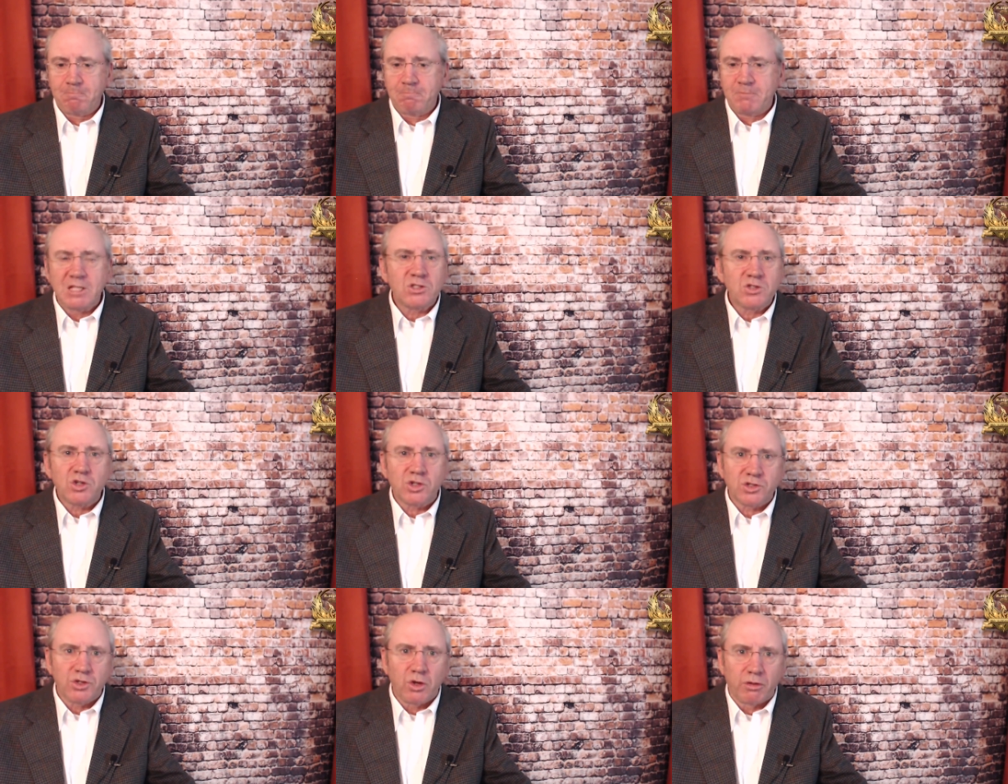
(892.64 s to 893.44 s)
It's
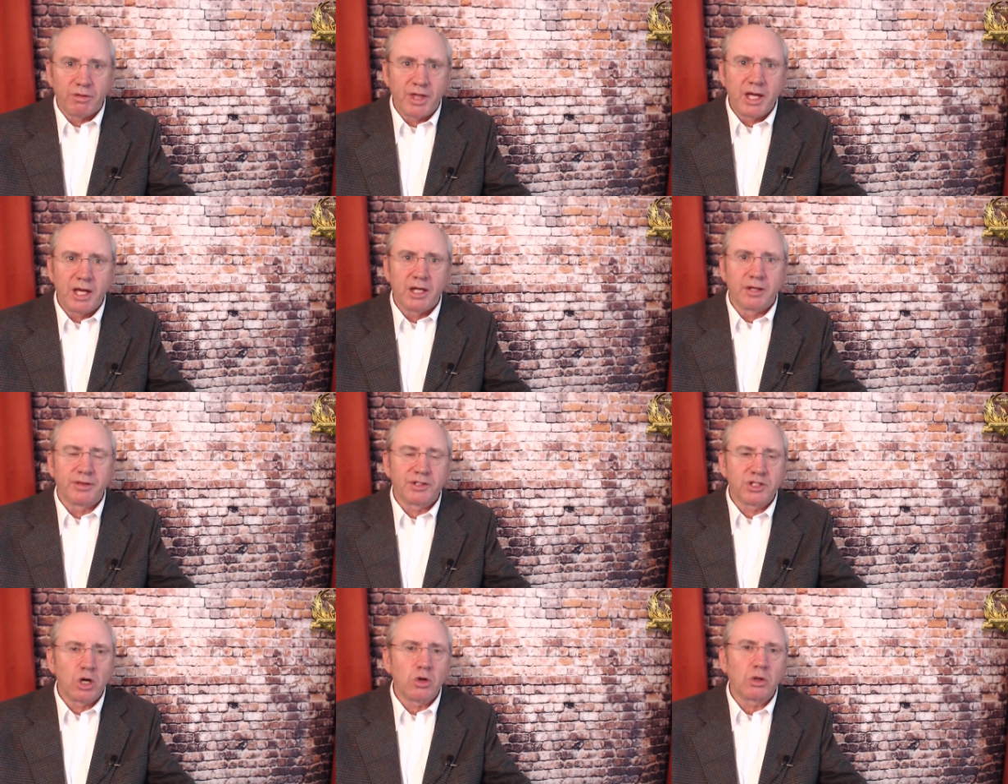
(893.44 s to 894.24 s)
just not there. The
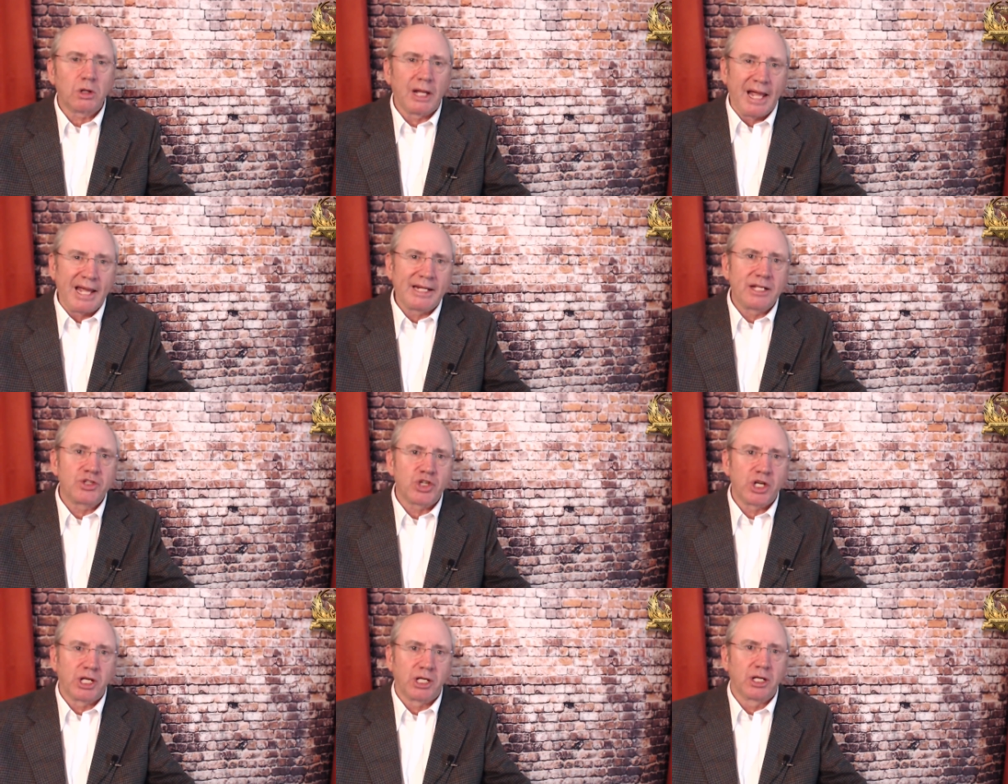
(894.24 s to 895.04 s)
total
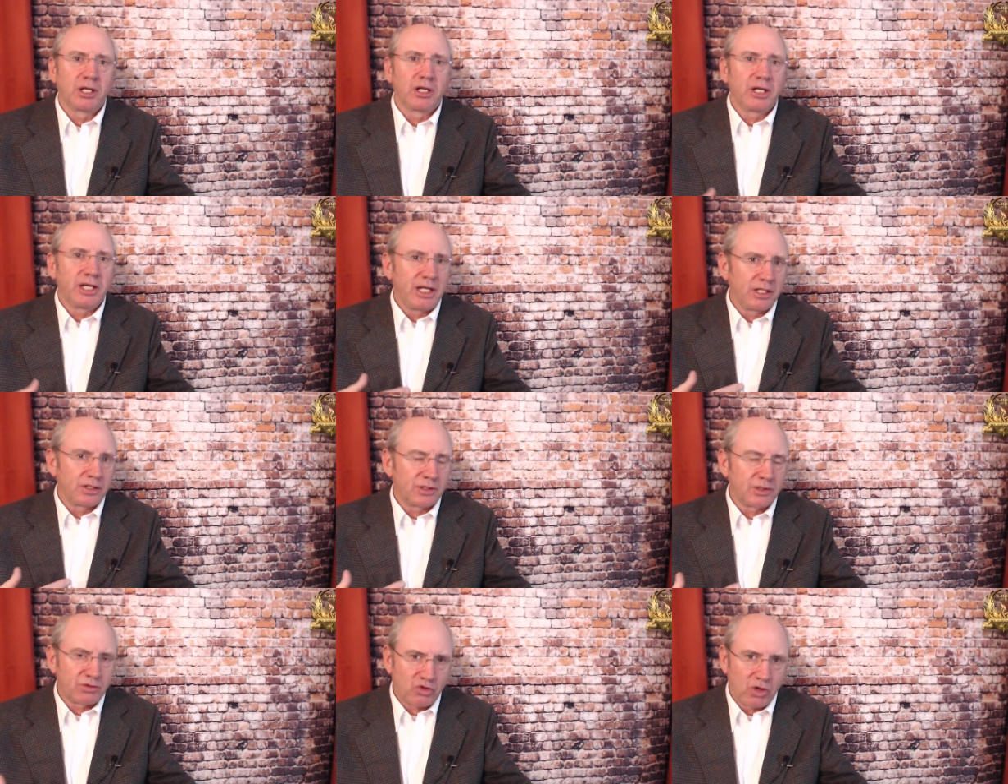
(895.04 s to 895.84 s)
energy
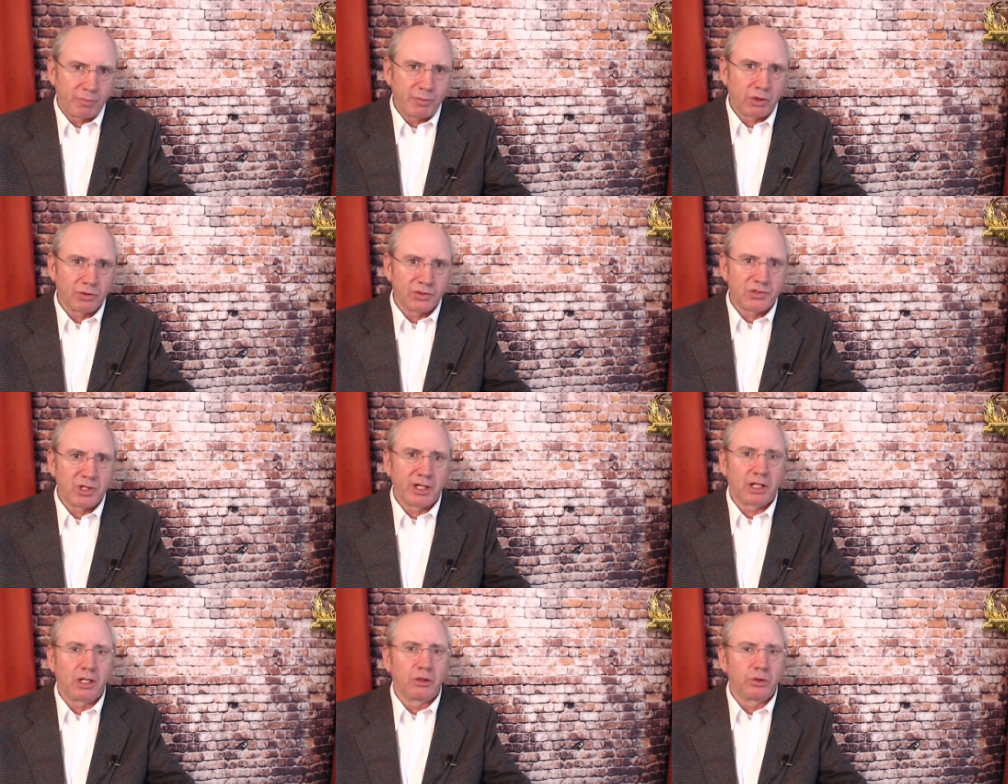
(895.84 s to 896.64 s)
in tropical
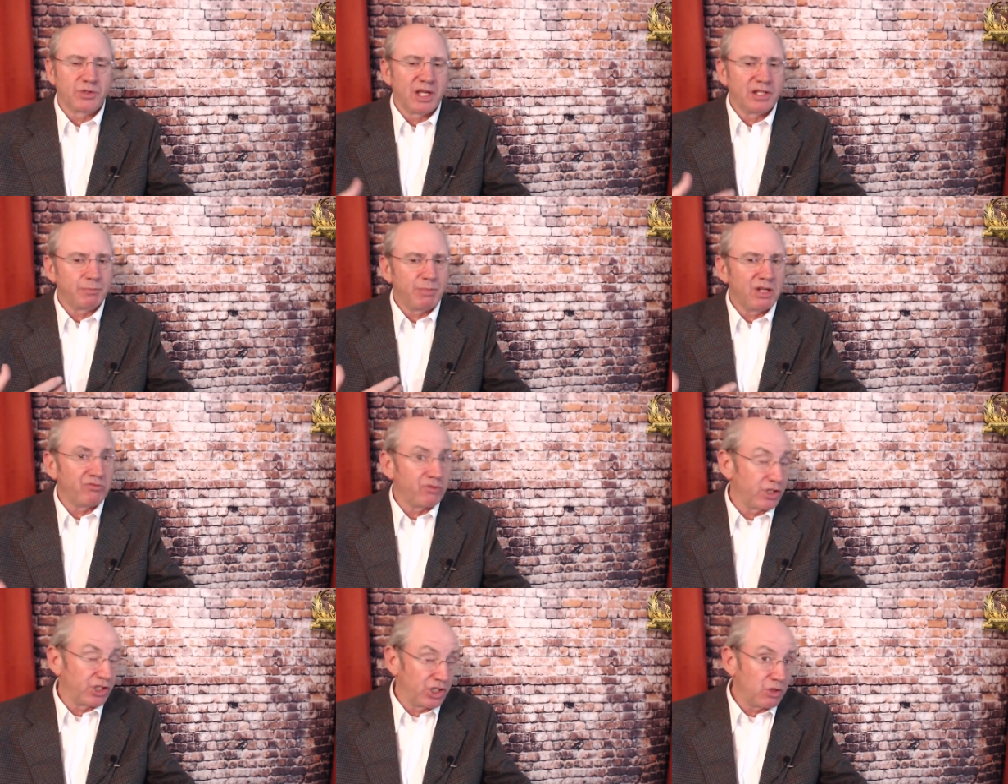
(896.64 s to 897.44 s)
cyclones has been
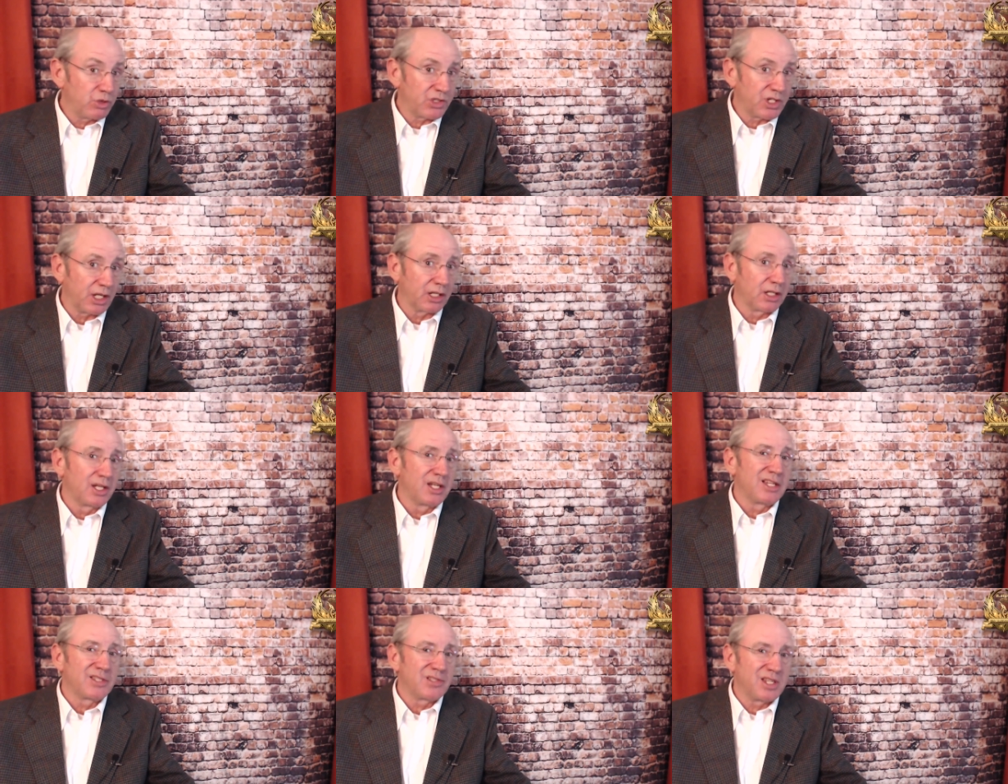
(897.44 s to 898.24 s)
reducing
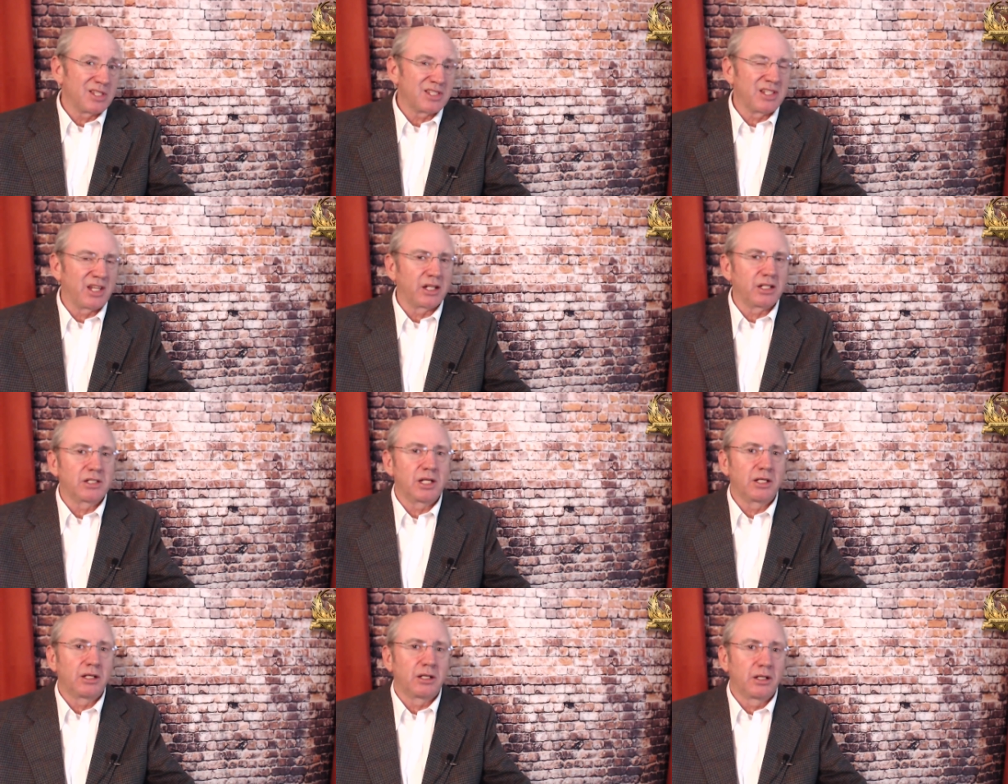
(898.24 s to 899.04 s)
since
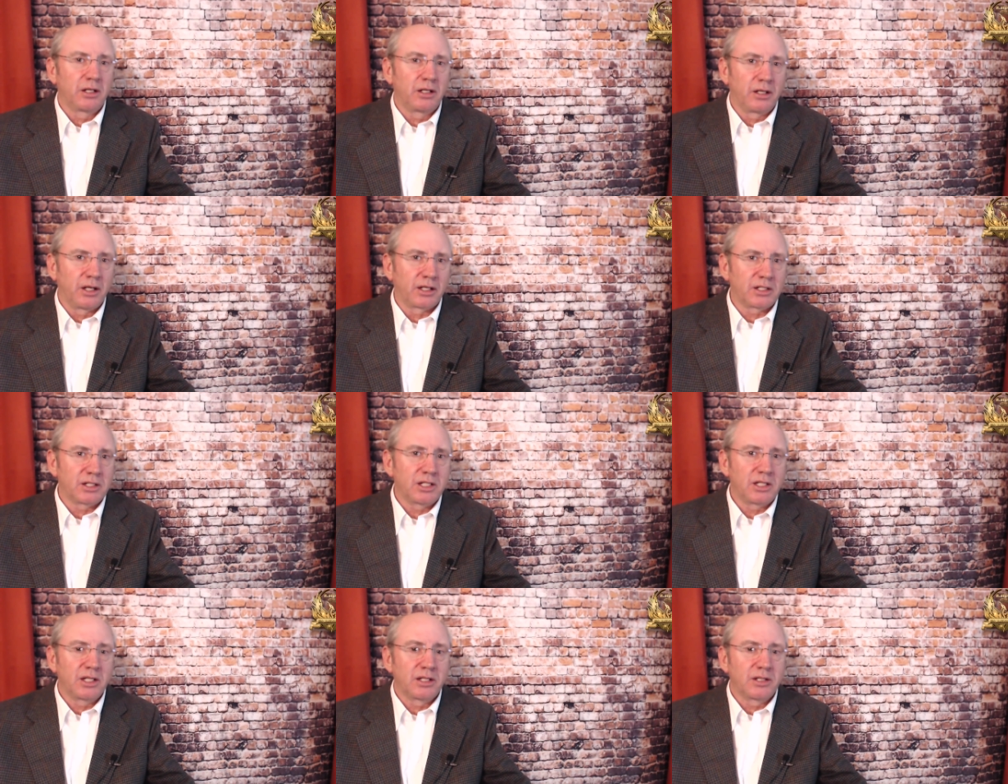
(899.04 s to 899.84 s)

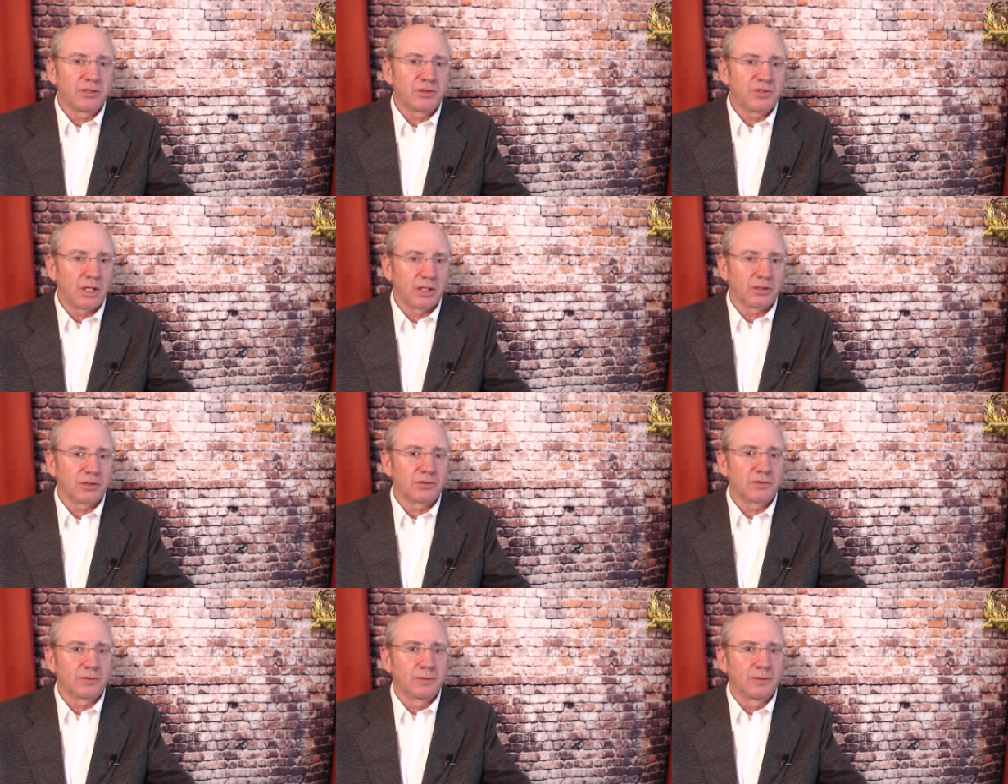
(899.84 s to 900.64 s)
1996.